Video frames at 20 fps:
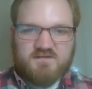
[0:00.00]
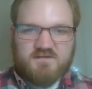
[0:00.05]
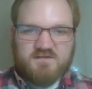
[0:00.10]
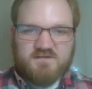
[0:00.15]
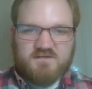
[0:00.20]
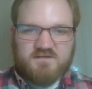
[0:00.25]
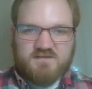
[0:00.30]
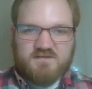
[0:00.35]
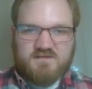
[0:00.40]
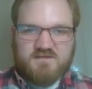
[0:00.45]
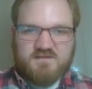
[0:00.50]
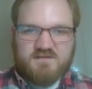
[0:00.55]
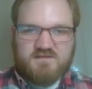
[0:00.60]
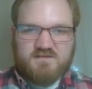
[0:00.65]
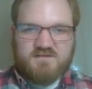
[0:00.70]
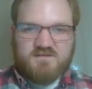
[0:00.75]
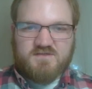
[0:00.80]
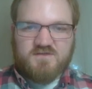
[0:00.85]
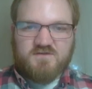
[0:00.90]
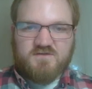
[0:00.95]
this
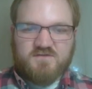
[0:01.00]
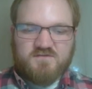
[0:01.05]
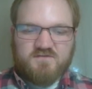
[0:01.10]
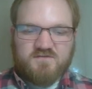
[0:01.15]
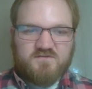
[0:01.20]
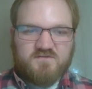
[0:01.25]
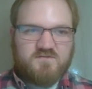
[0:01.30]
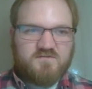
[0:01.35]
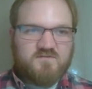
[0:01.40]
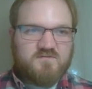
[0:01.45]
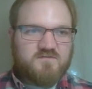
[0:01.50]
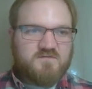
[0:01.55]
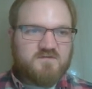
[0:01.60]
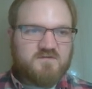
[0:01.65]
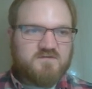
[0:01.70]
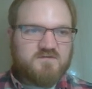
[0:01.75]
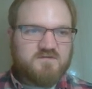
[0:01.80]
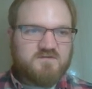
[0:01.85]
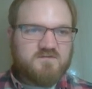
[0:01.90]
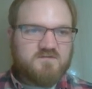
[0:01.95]
is 2,
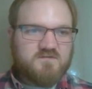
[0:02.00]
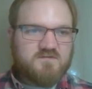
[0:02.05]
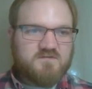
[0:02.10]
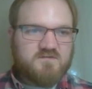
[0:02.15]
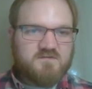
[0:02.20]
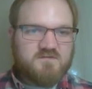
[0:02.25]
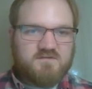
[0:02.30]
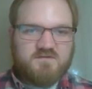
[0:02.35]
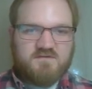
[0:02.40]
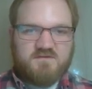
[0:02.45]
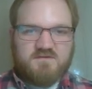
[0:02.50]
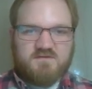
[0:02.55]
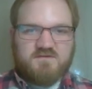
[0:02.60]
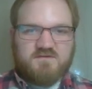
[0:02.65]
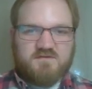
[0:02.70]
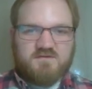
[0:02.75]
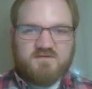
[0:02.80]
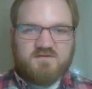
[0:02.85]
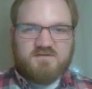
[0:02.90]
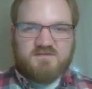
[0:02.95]

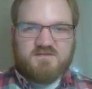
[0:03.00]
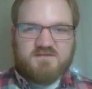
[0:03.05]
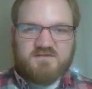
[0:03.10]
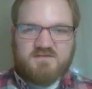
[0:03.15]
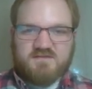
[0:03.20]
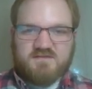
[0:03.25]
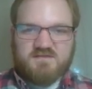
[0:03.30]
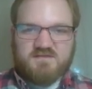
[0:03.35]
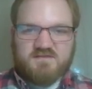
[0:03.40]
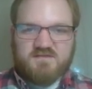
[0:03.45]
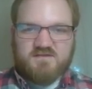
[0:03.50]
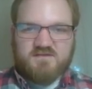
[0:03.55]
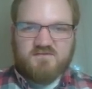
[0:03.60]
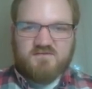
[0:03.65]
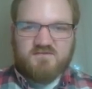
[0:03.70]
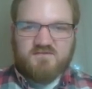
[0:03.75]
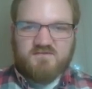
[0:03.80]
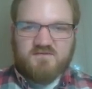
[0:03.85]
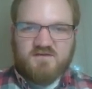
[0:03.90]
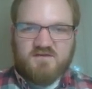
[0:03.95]
this is
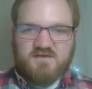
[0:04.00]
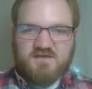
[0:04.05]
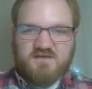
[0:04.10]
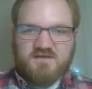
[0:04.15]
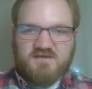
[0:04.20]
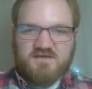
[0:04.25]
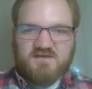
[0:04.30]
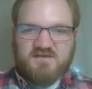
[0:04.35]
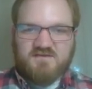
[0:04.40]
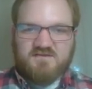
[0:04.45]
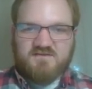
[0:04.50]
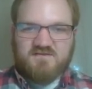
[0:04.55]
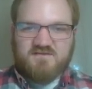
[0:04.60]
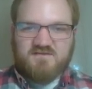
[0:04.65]
3.